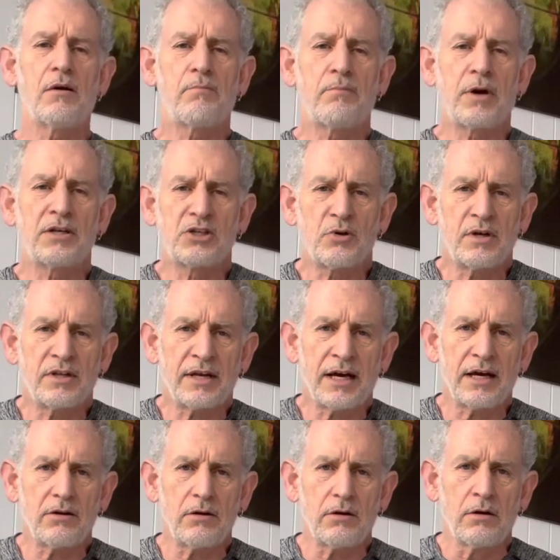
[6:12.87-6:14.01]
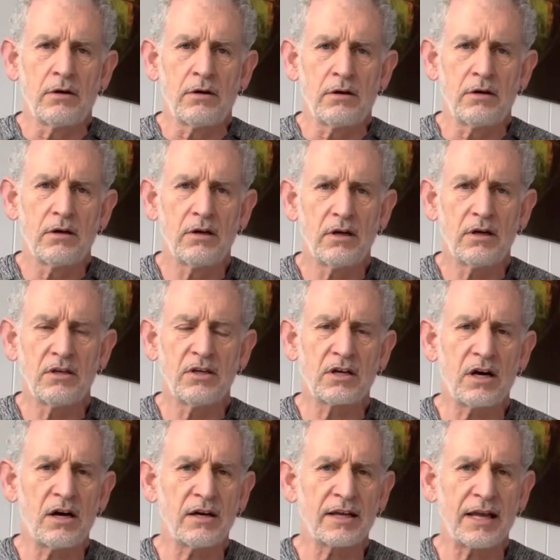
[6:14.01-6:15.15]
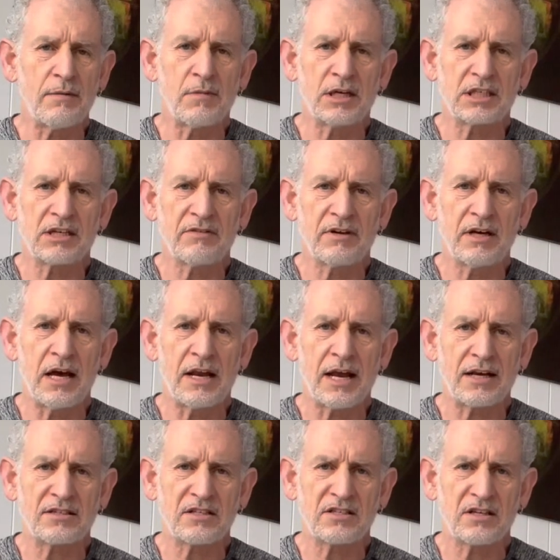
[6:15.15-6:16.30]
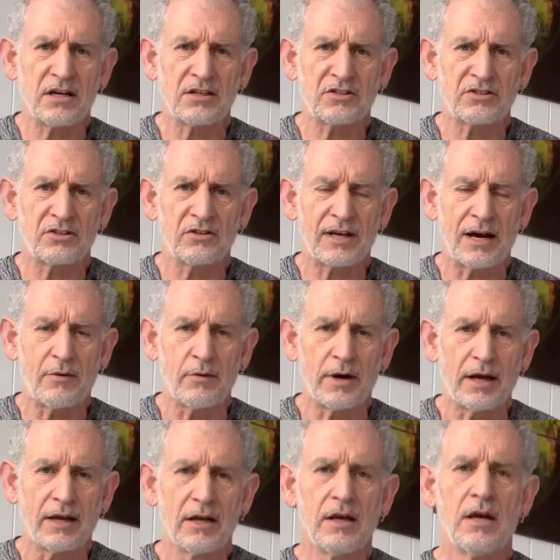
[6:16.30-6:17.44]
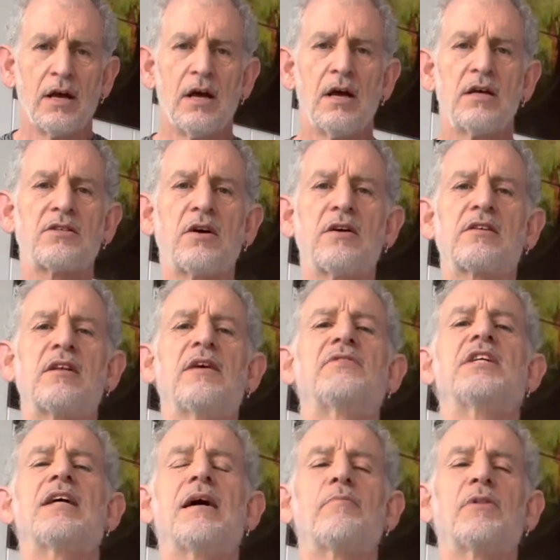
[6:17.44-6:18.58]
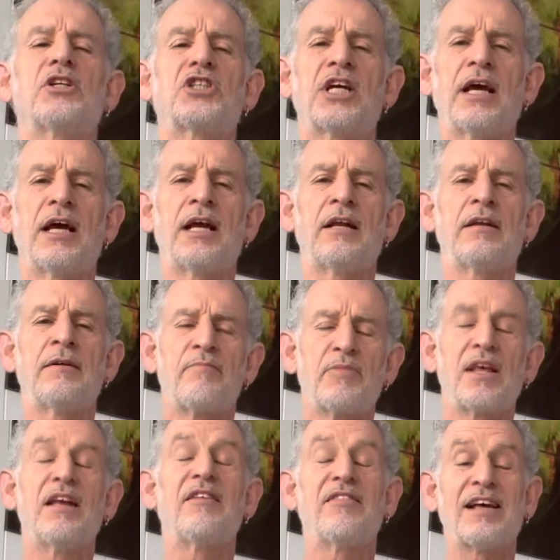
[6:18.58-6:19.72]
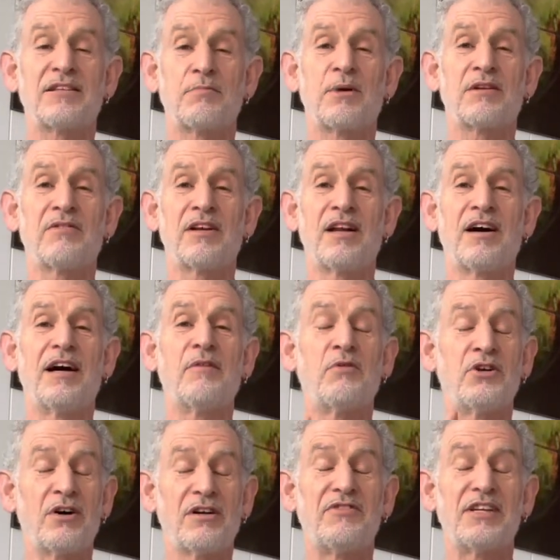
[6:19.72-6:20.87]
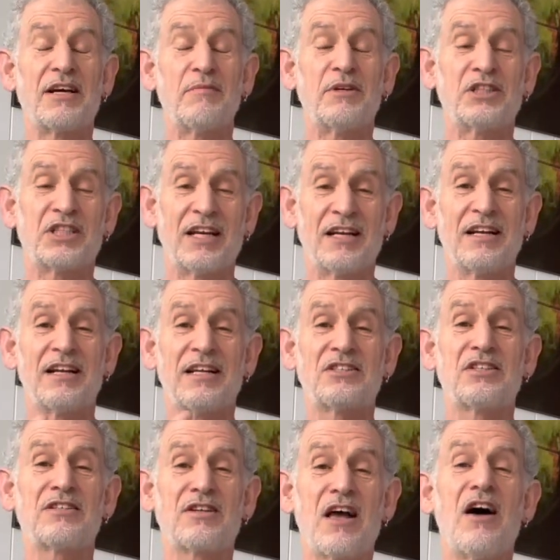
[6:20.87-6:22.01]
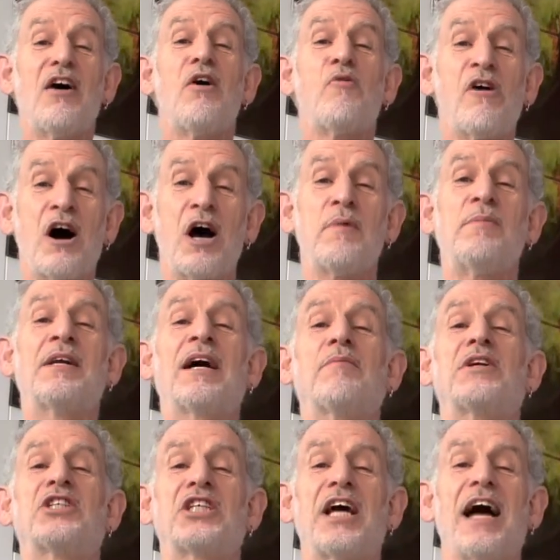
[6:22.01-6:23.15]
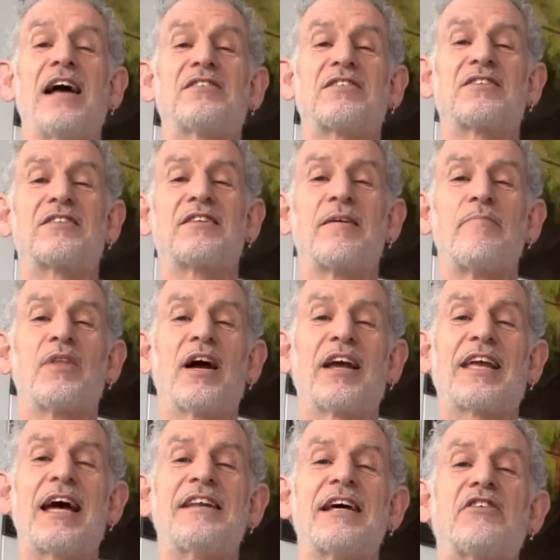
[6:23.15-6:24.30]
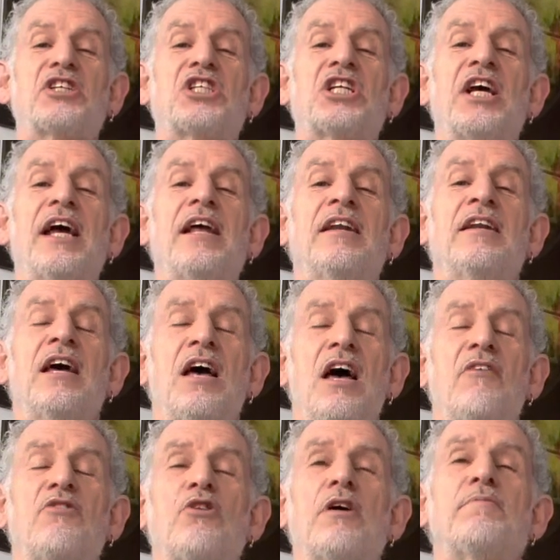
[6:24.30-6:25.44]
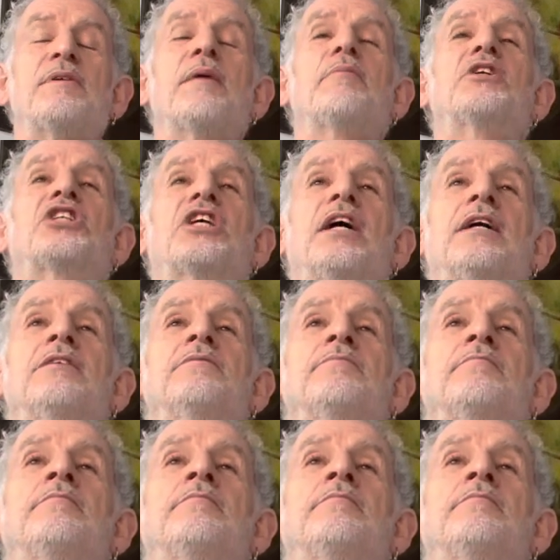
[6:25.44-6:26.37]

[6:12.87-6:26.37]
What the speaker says: By doing that, you can't get much of an exercise through that way. So it's lifting up the chin. That's a bit of a lie. We're not lifting up the chin. We're opening up the chest. Okay, now the chin, if you open up the chin,